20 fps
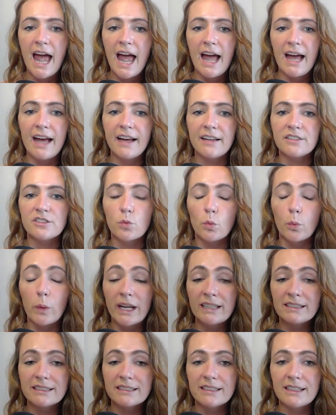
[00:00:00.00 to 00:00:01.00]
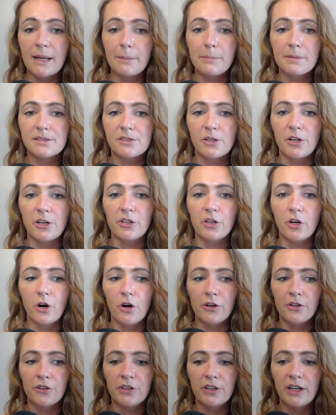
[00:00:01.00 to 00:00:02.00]
And we did an episode
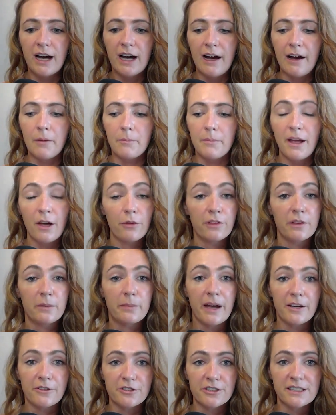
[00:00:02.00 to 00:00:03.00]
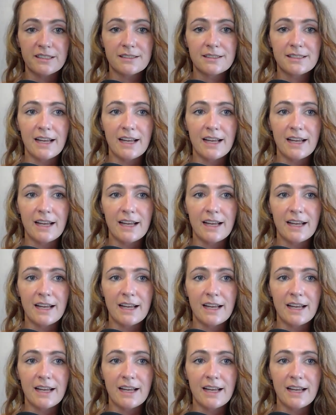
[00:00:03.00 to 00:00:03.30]
on healthy boundaries